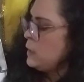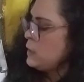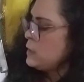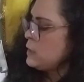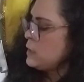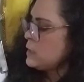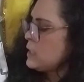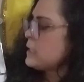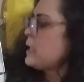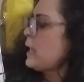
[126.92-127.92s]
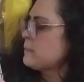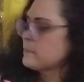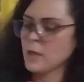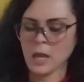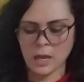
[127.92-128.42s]
Just like that.
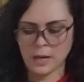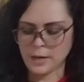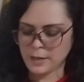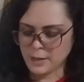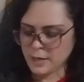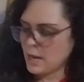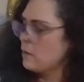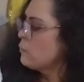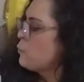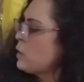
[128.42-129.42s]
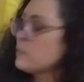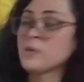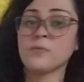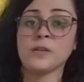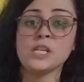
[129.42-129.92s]
Now, when we
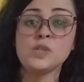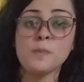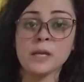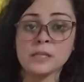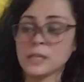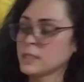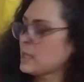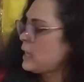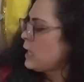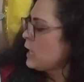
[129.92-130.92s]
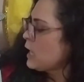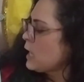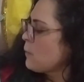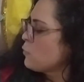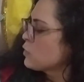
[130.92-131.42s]
finish painting the
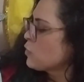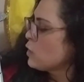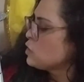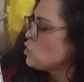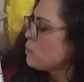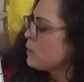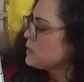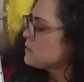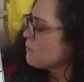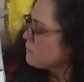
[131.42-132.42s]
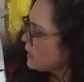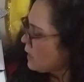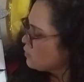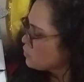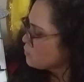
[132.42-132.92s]
ham, we're going to paint something
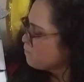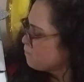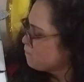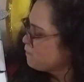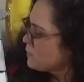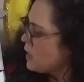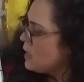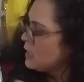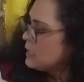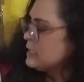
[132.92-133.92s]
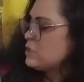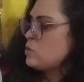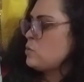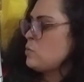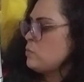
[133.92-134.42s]
else. Let's
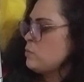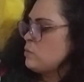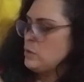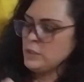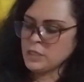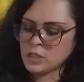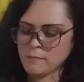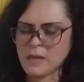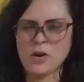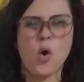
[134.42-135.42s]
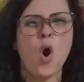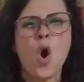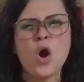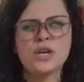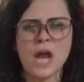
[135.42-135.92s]
do the tomato.
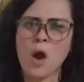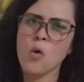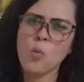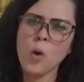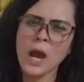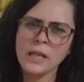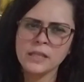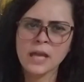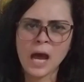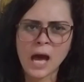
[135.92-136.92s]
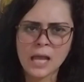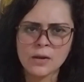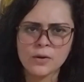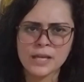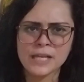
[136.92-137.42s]
Now, what
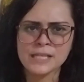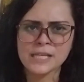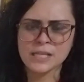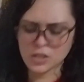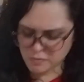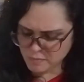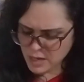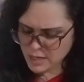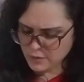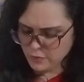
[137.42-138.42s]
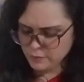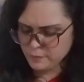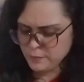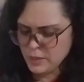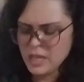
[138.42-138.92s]
color is the tomato?
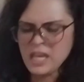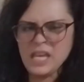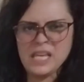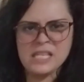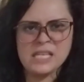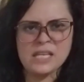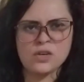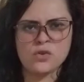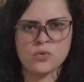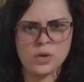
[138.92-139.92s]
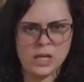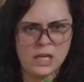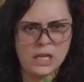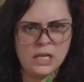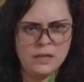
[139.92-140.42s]
Is it green?